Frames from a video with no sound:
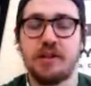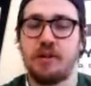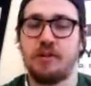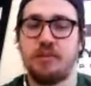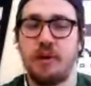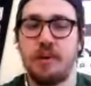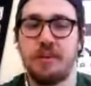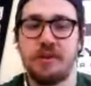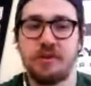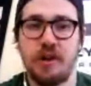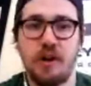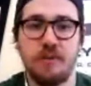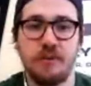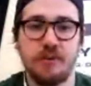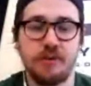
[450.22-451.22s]
point. I mean,
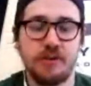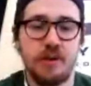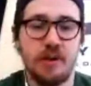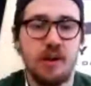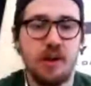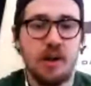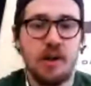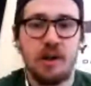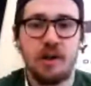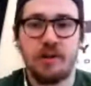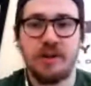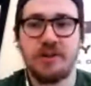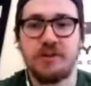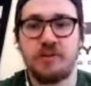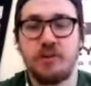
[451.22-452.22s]
Chalmers,
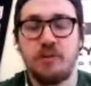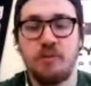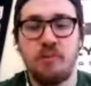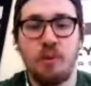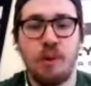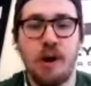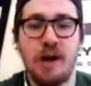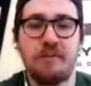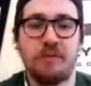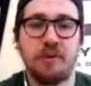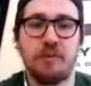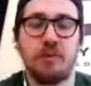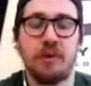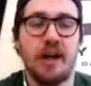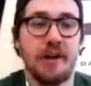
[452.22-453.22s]
he's more heavily
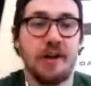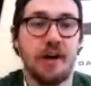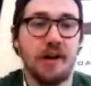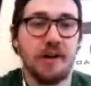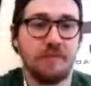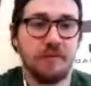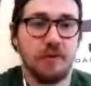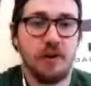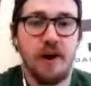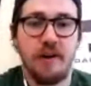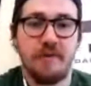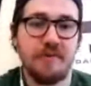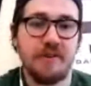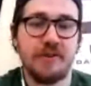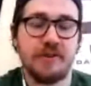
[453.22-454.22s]
relied on for
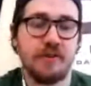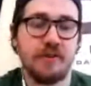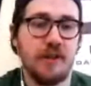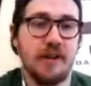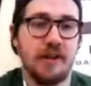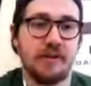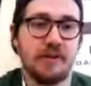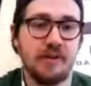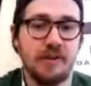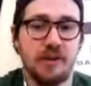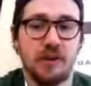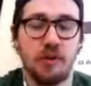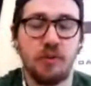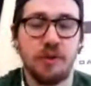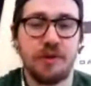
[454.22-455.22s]
offense. And, you know,
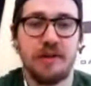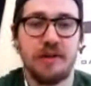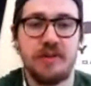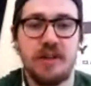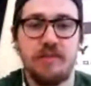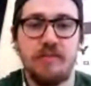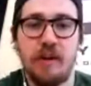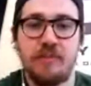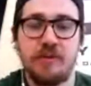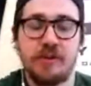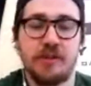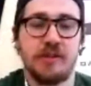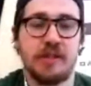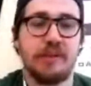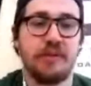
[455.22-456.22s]
with that team, Memphis
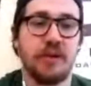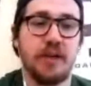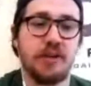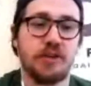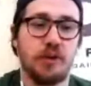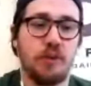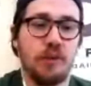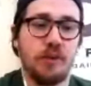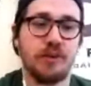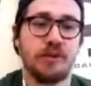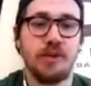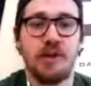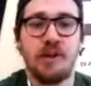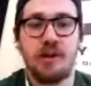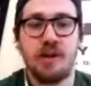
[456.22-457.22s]
doesn't have a lot of scores.
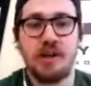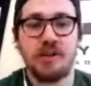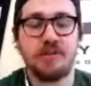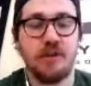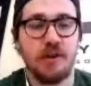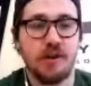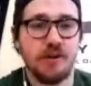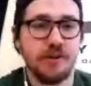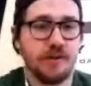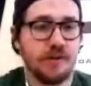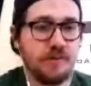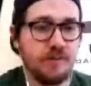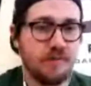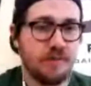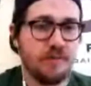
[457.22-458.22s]
As far as
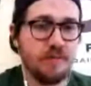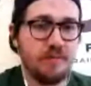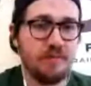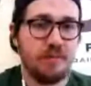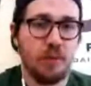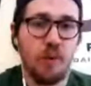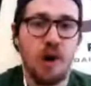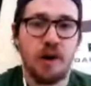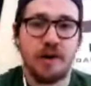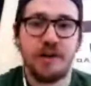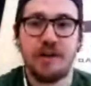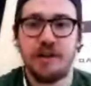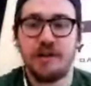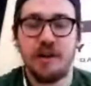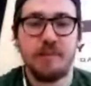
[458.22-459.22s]

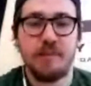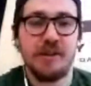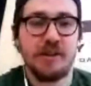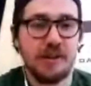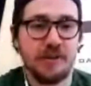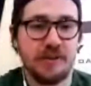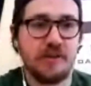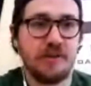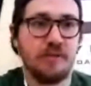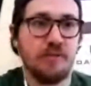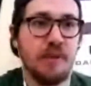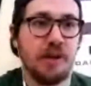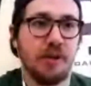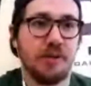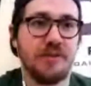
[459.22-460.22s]
Milwaukee, I mean, it's
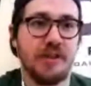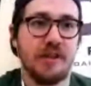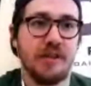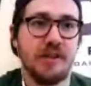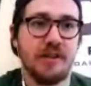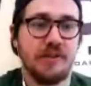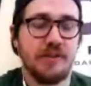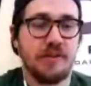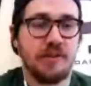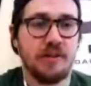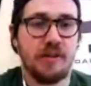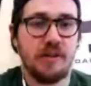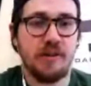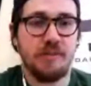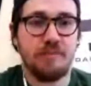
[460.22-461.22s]
Middleton, it's
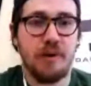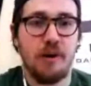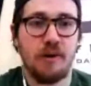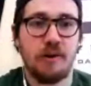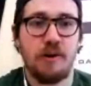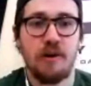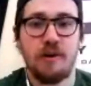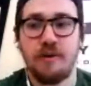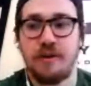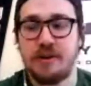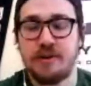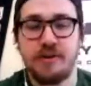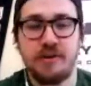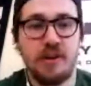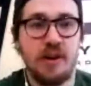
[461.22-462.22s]
Parker,
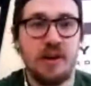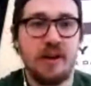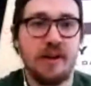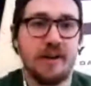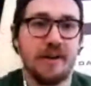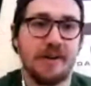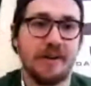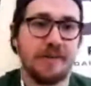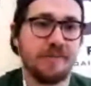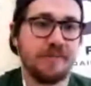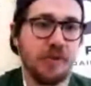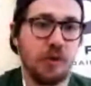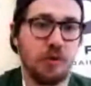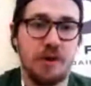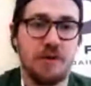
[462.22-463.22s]
it's
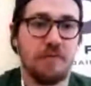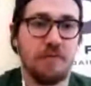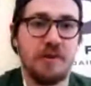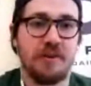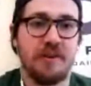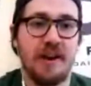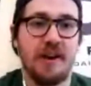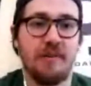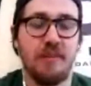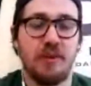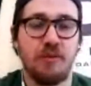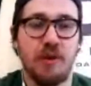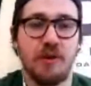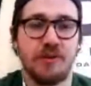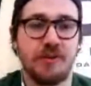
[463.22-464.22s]
Greek Freak there,
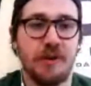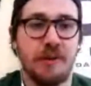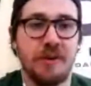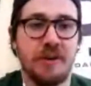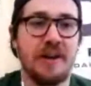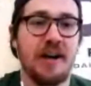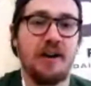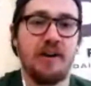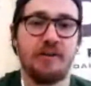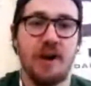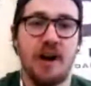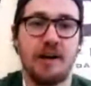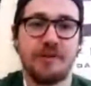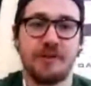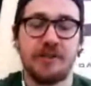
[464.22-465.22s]
Monroe. So, I mean, you got other
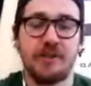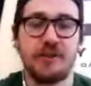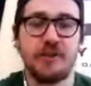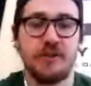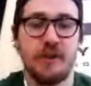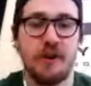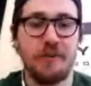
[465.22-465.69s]
options. So,